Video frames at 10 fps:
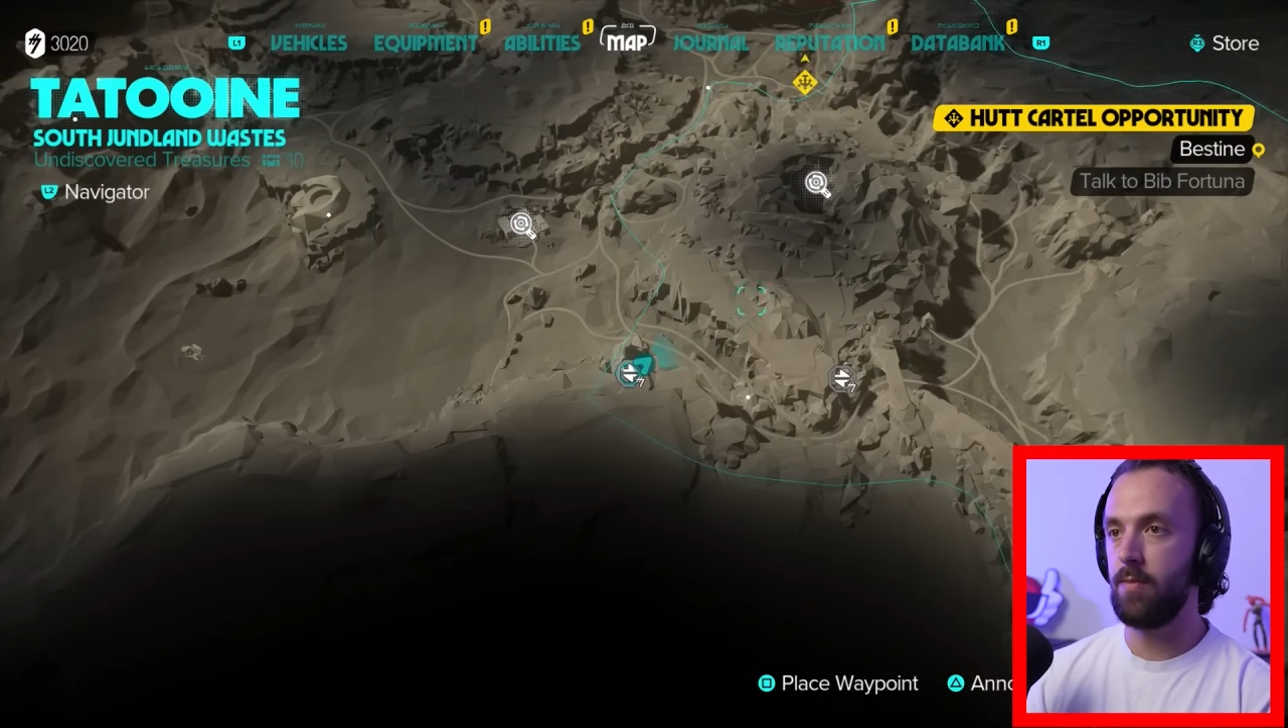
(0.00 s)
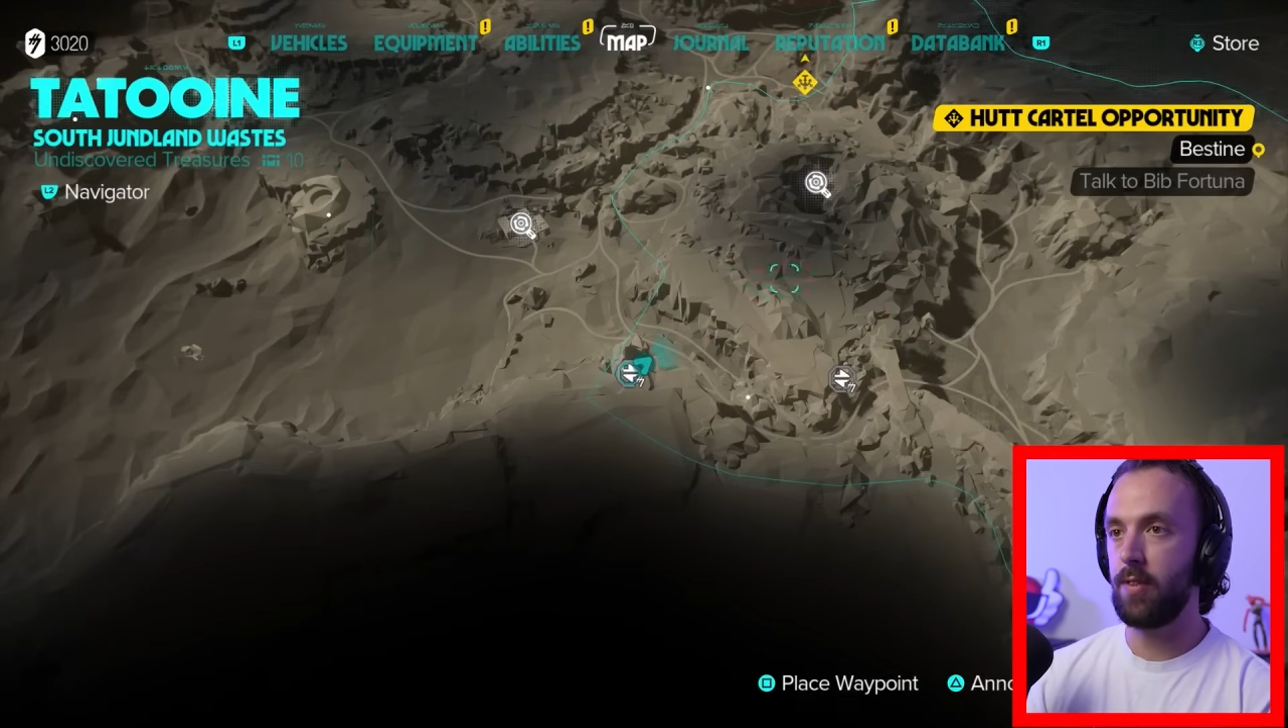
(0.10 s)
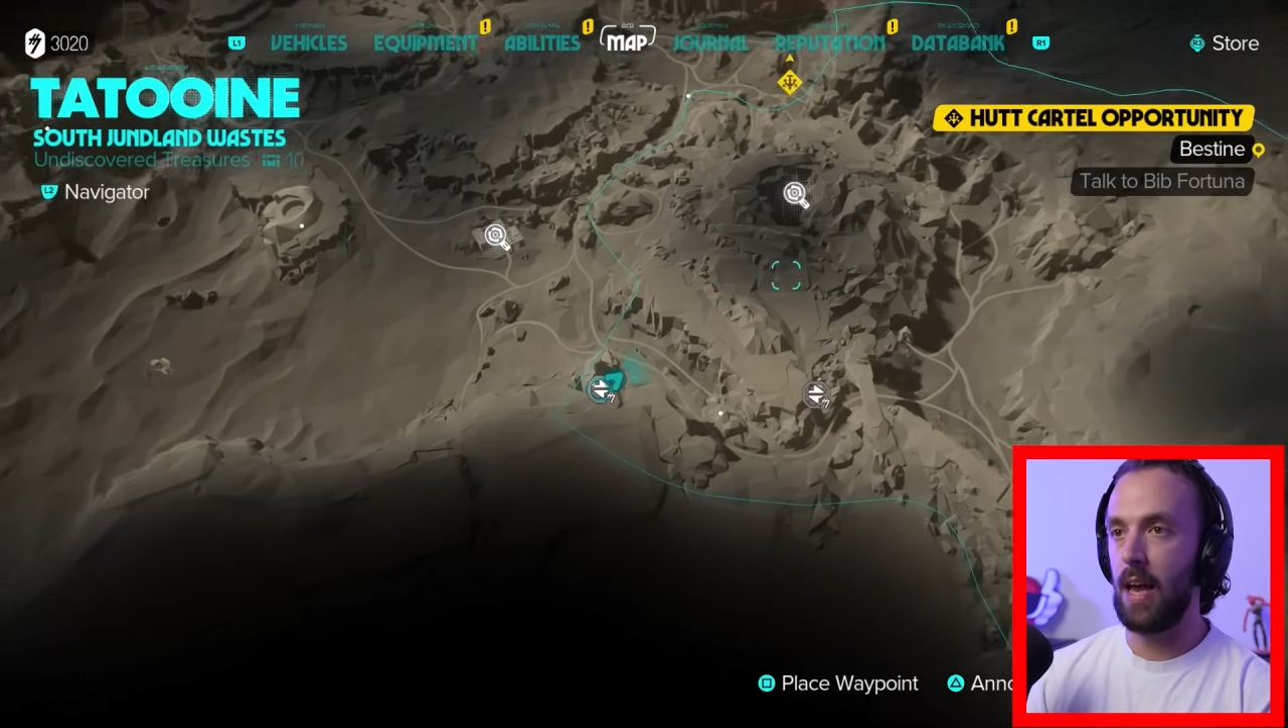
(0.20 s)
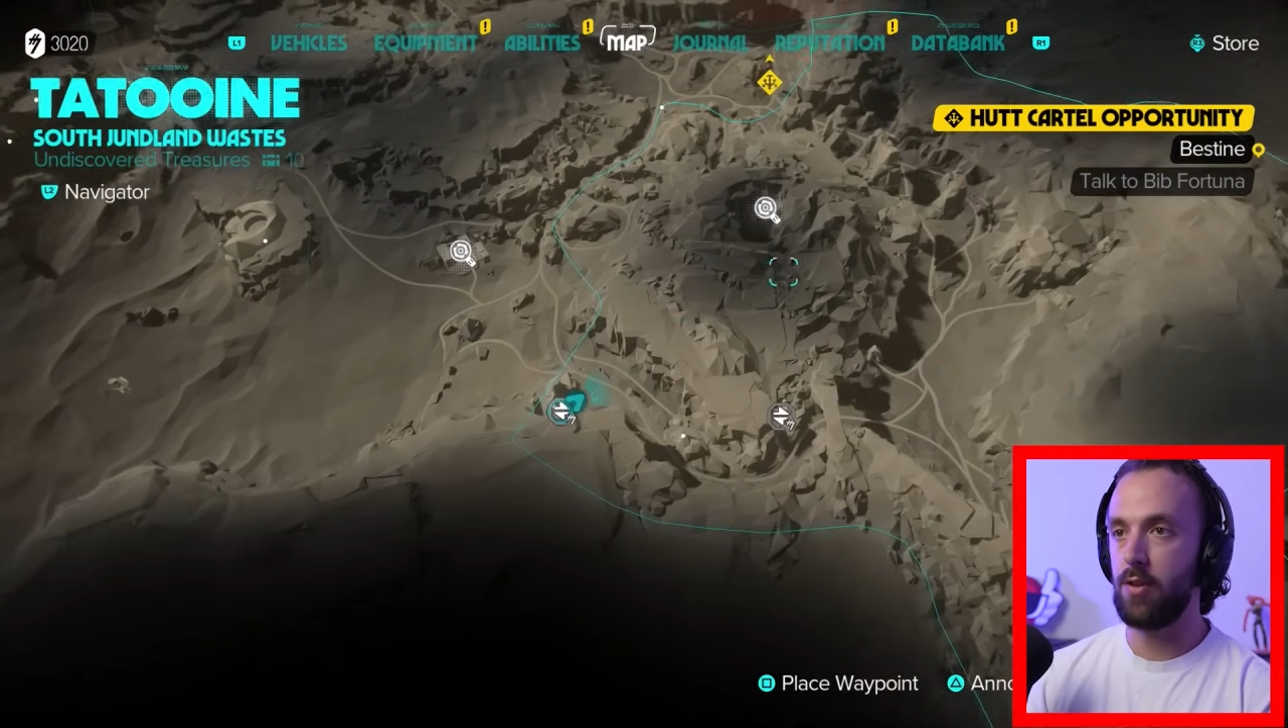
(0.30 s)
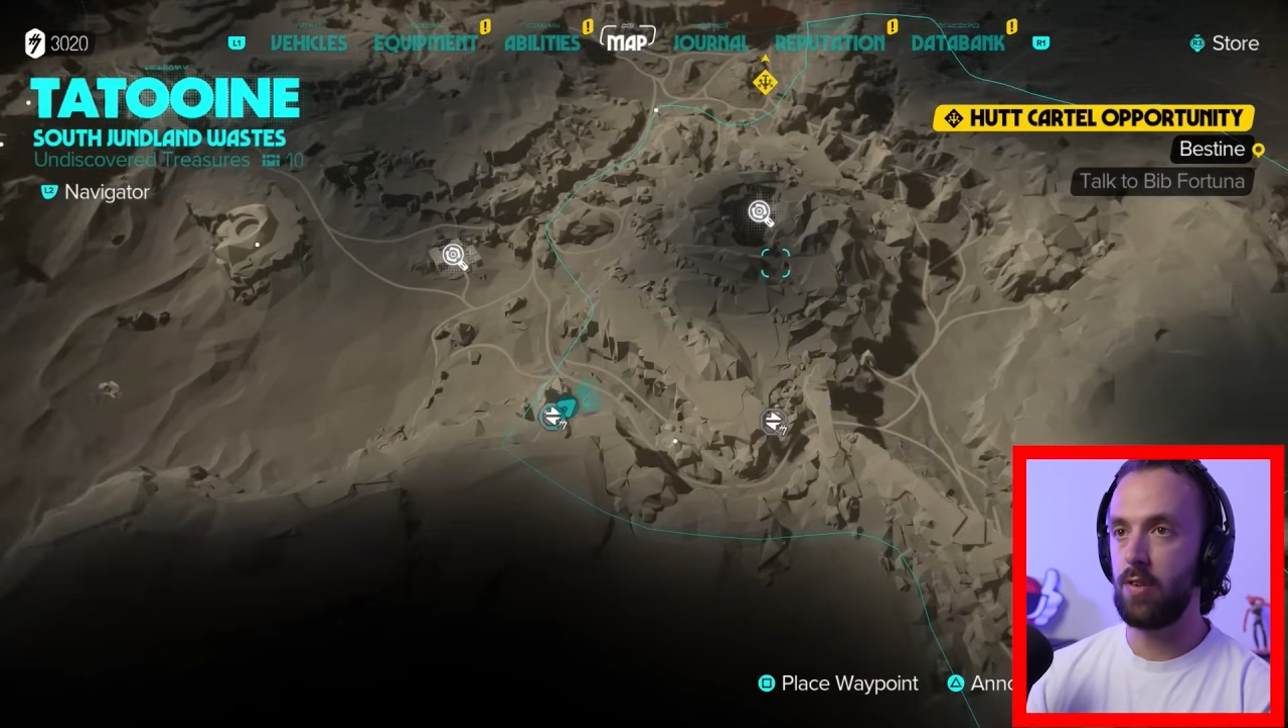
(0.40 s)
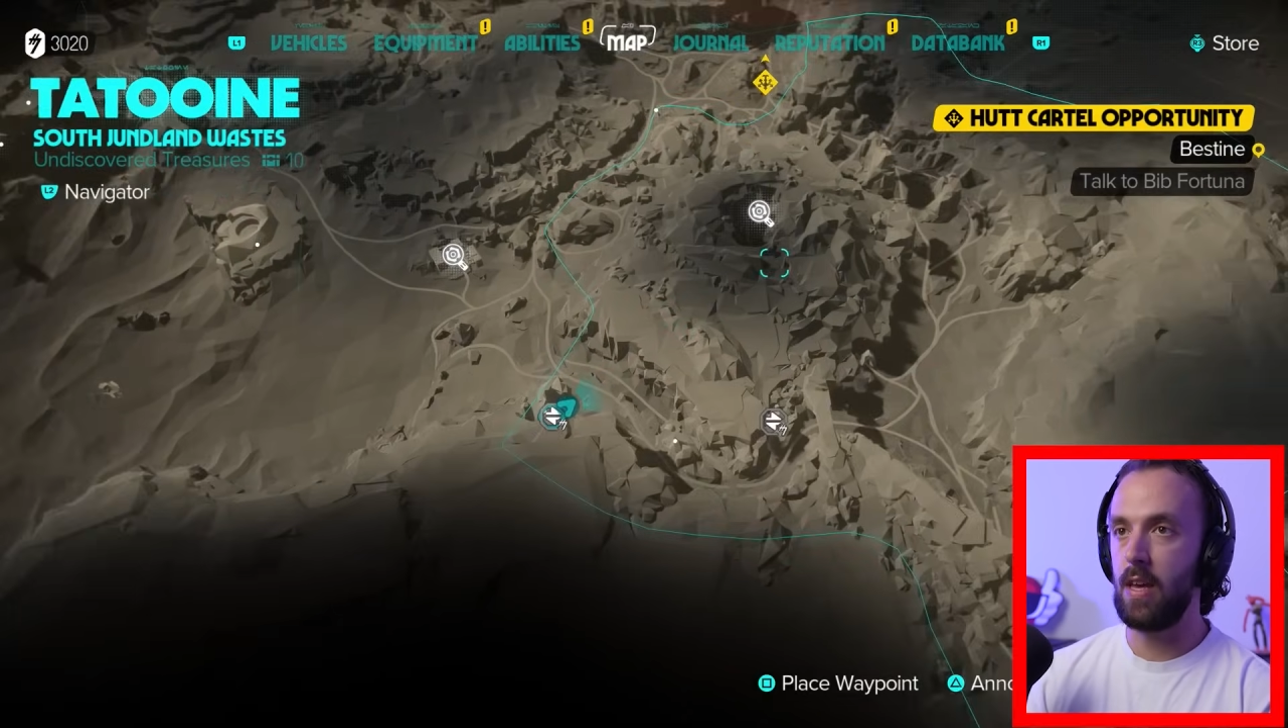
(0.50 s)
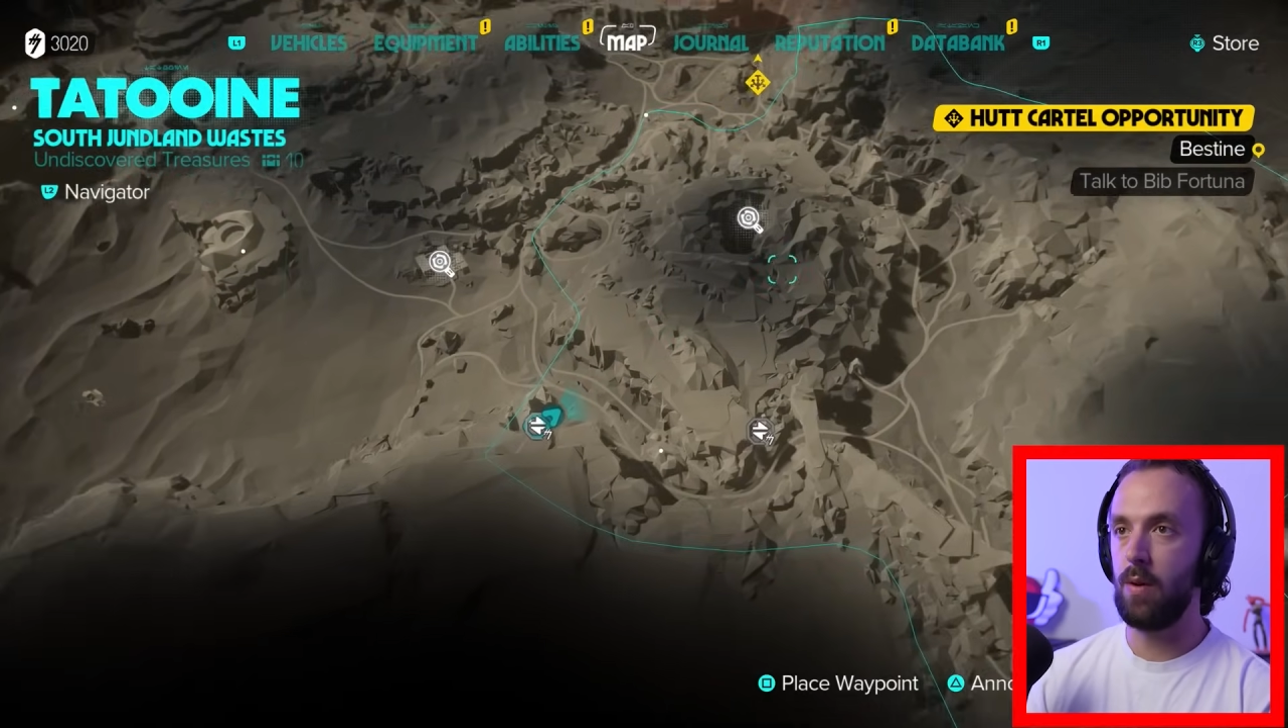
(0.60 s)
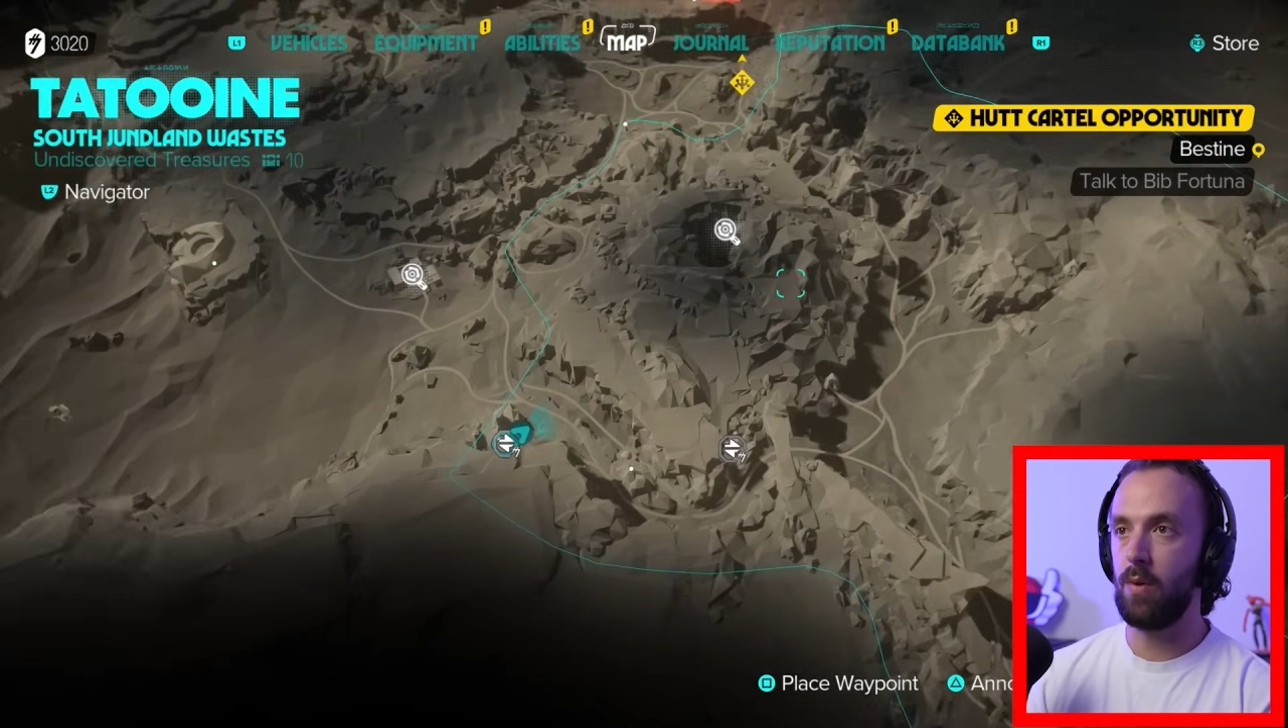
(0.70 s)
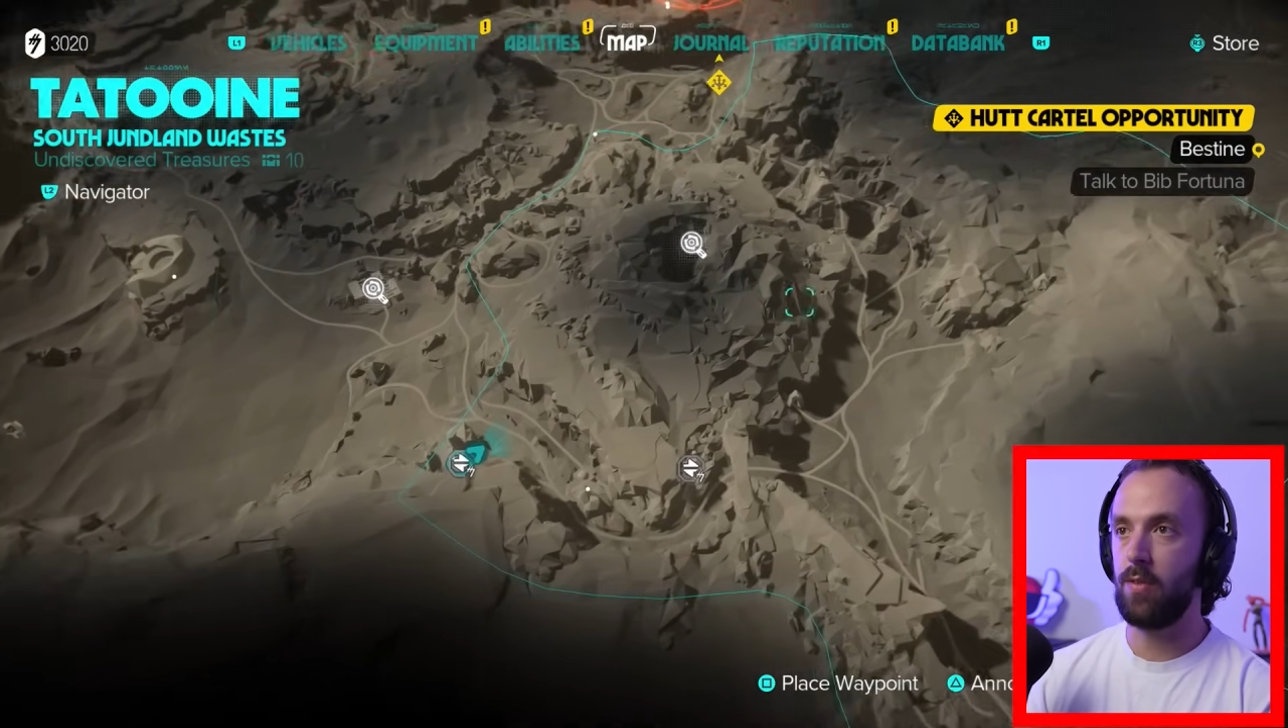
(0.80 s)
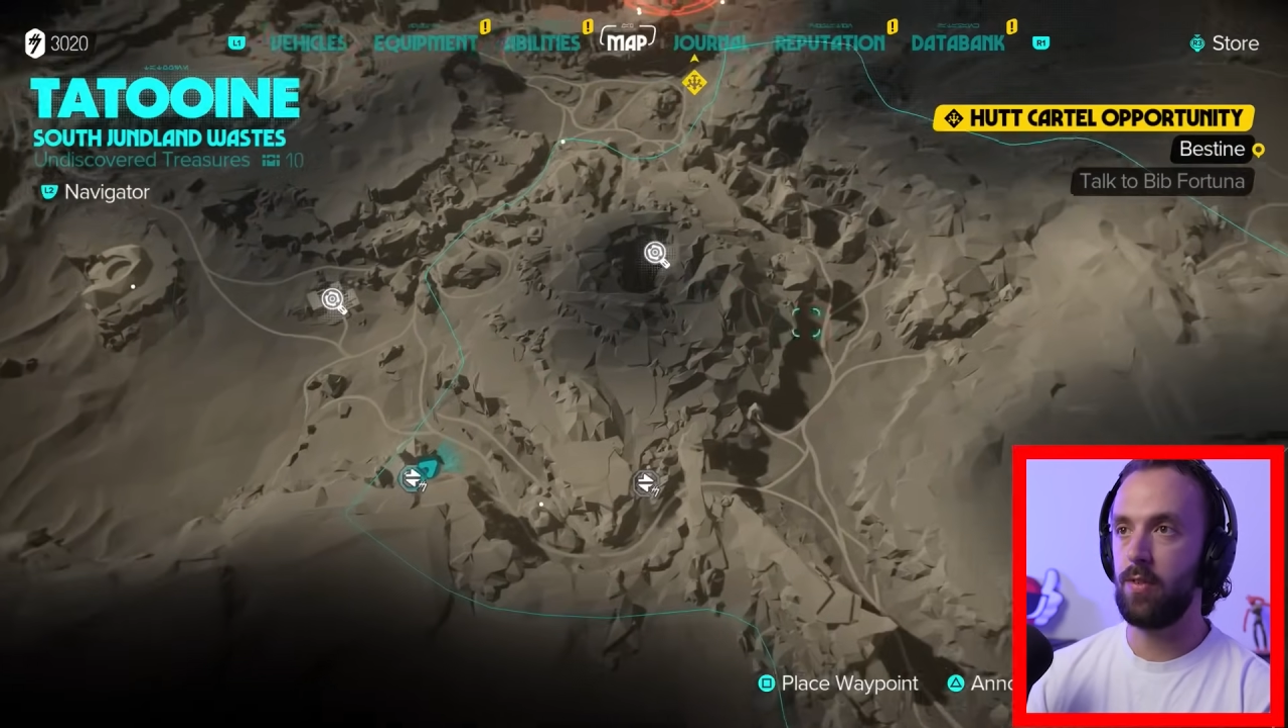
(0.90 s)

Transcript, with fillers: sketchy he wants